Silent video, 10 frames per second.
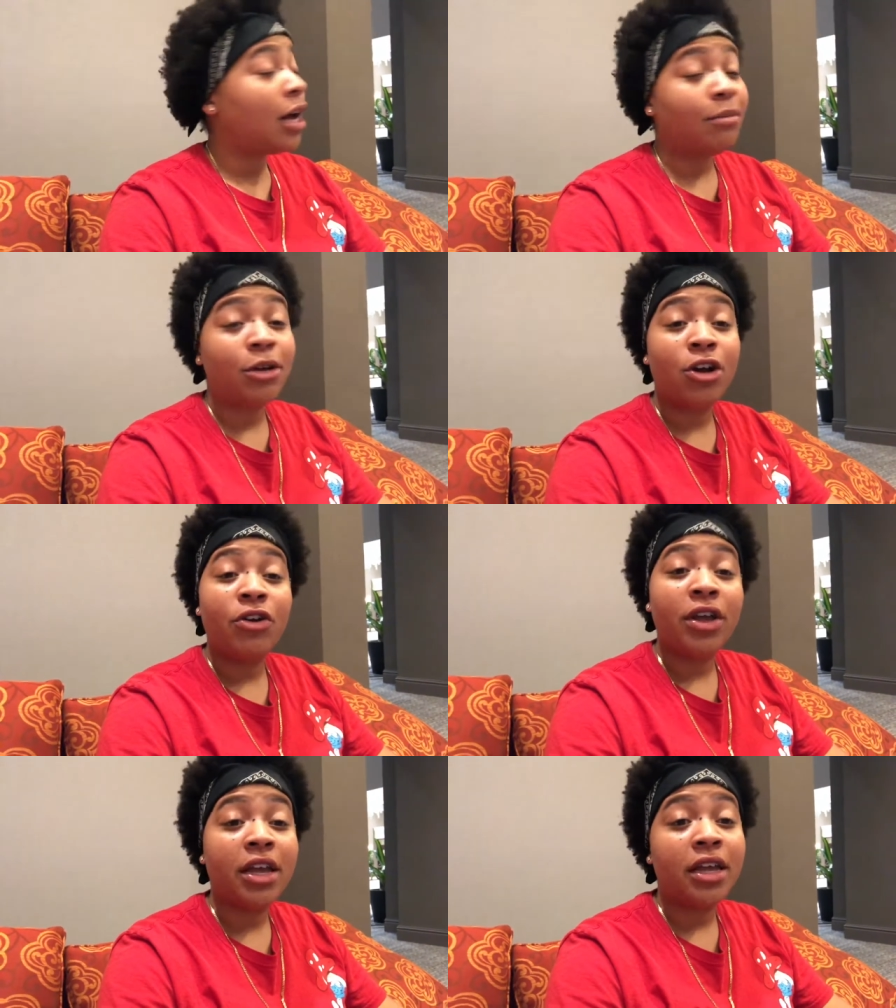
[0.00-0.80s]
I'm gonna
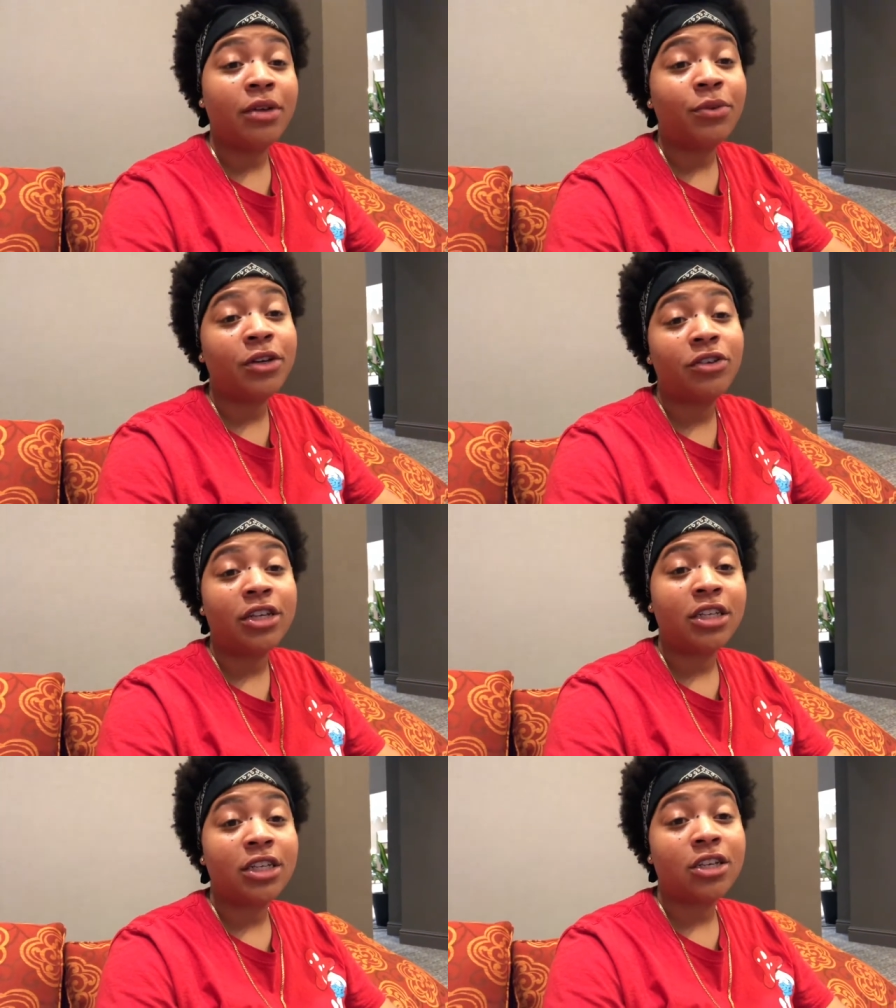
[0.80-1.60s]
go ahead. We're
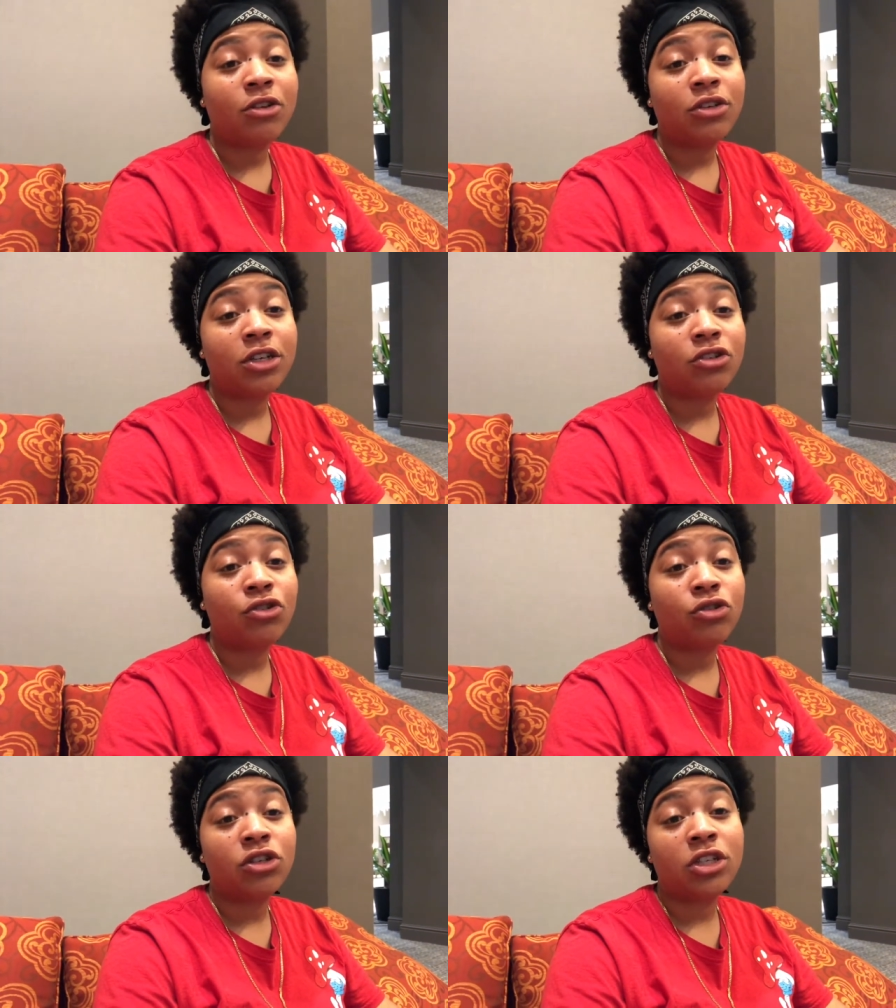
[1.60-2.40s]
gonna get this hotel
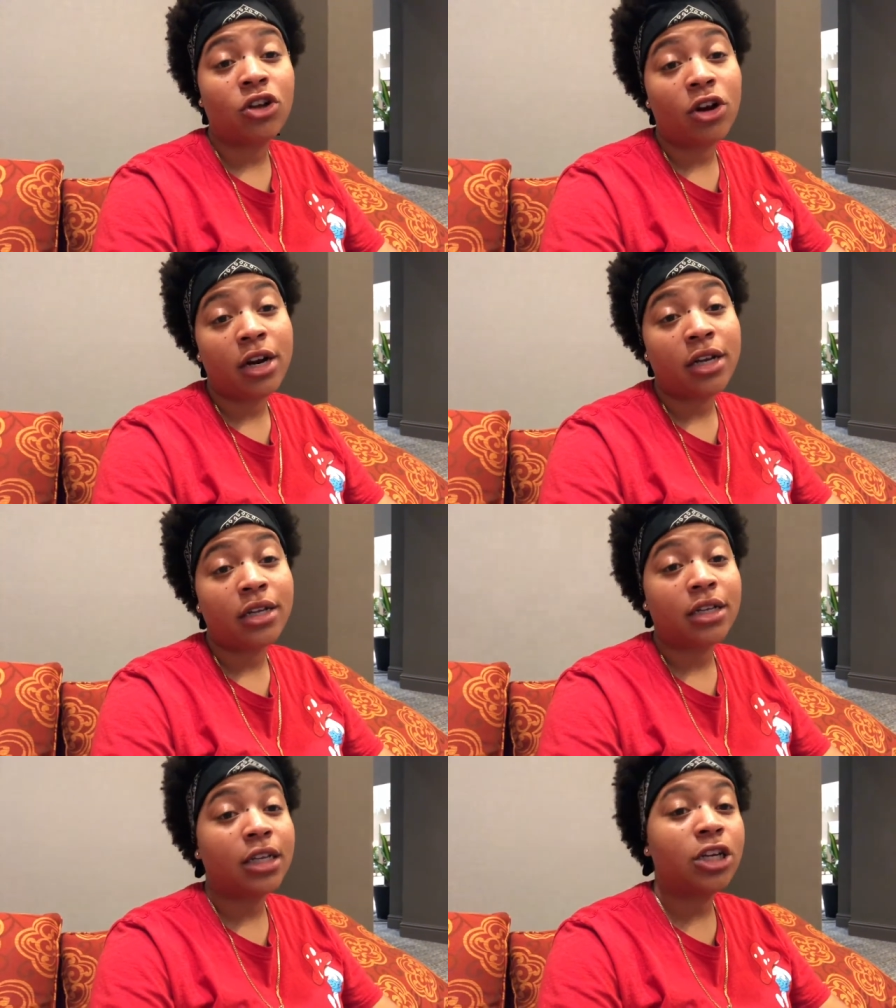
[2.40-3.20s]
tour
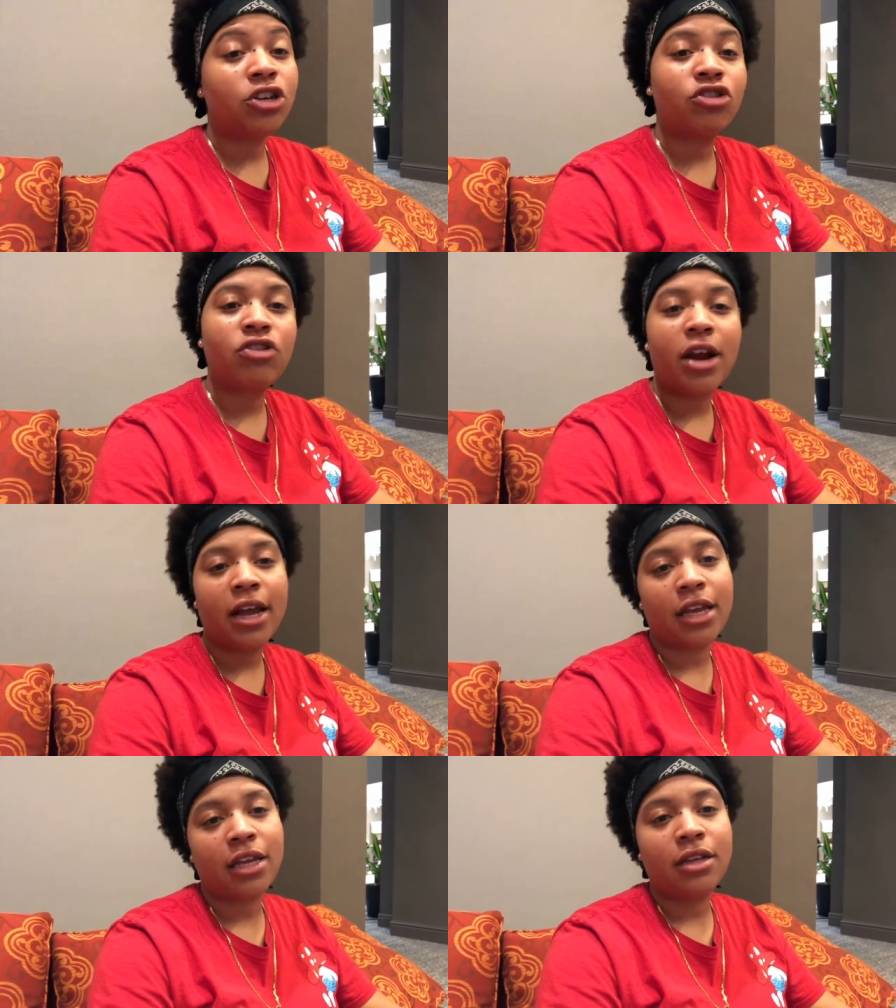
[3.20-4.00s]
started, get it
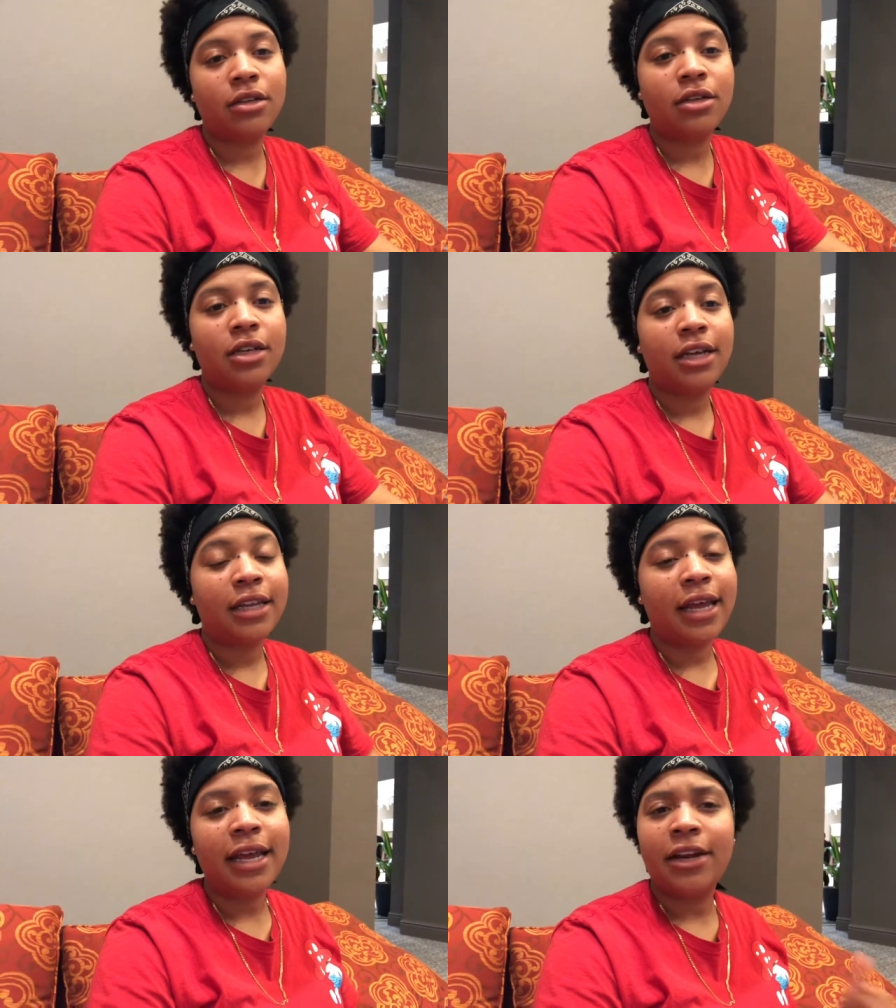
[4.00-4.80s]
cracking.
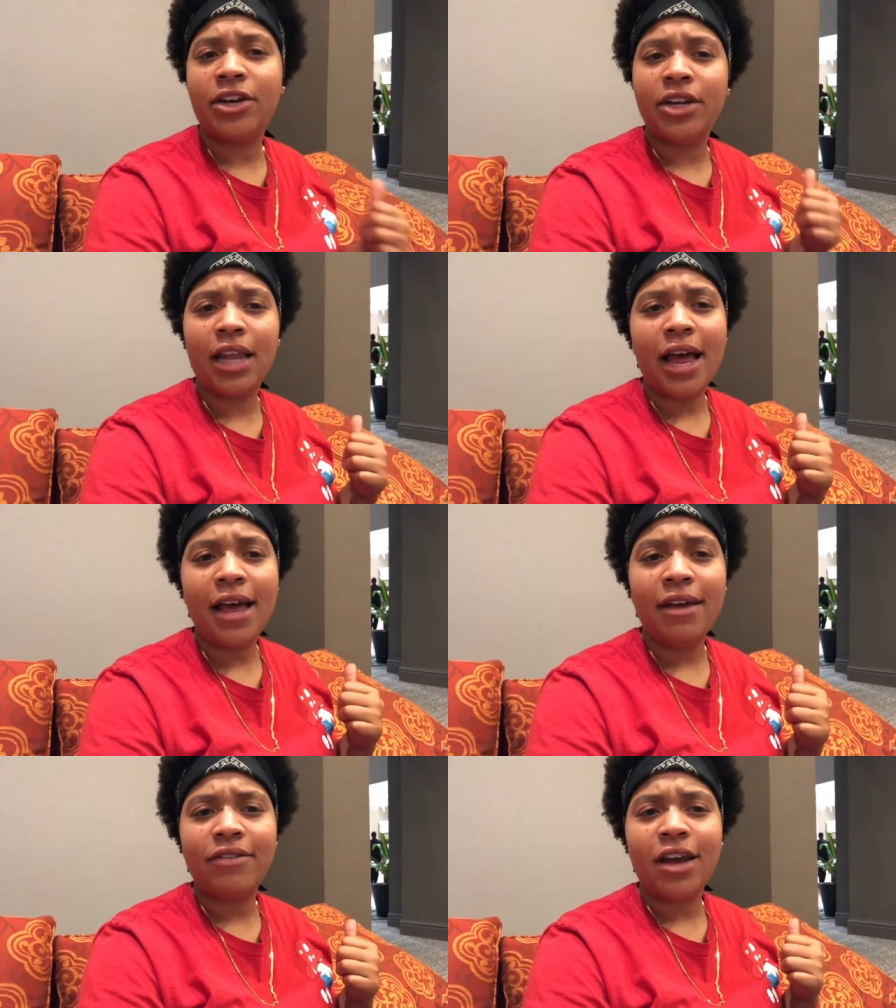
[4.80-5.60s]
They in here
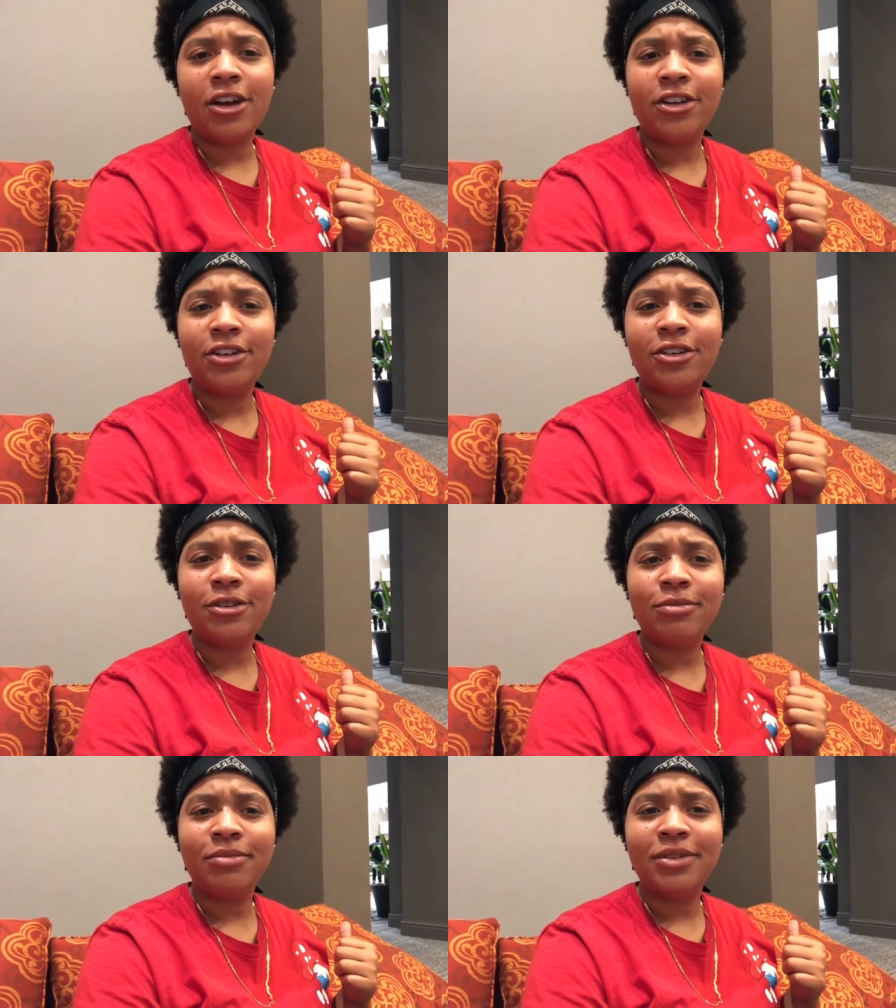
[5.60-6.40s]
live. Y'all hear
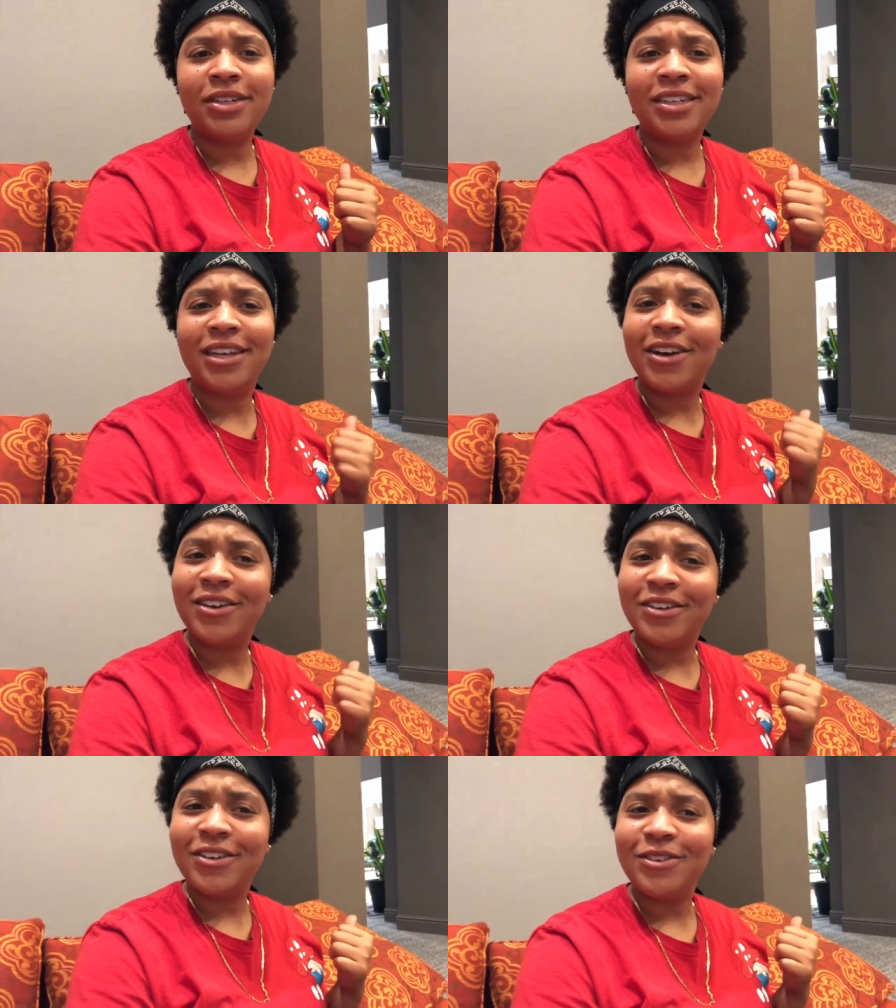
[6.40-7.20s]
them? Y'all
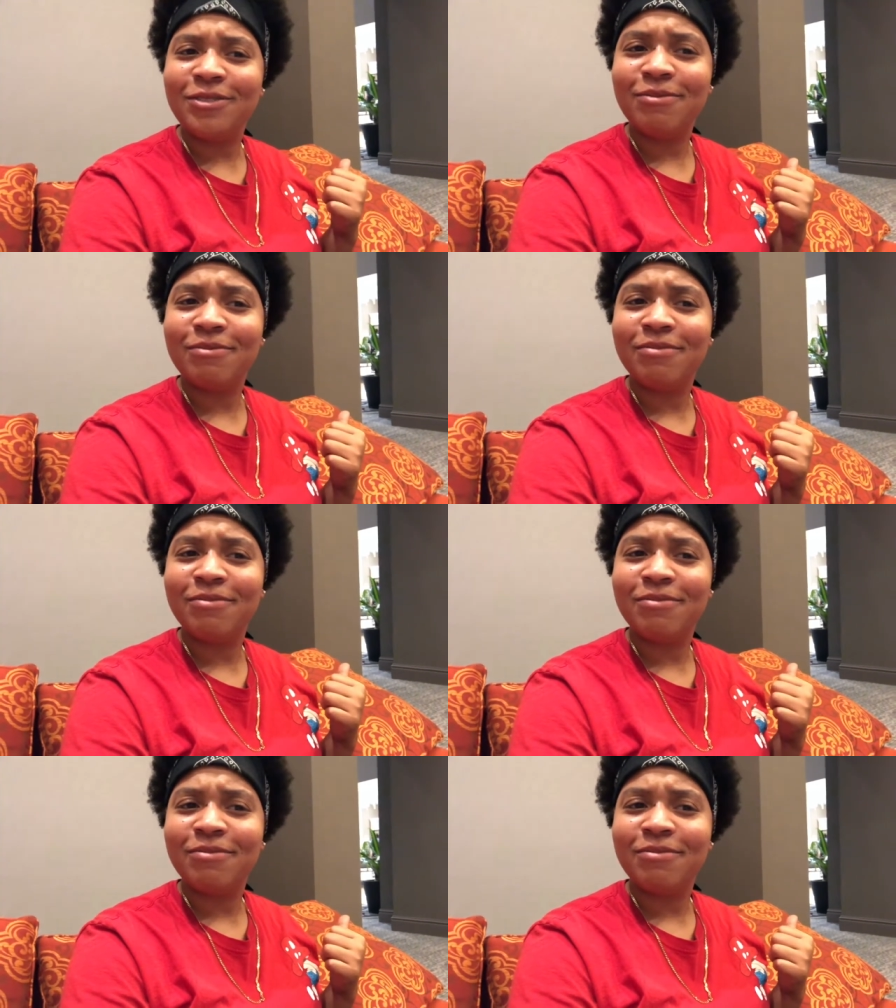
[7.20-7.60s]
hear them?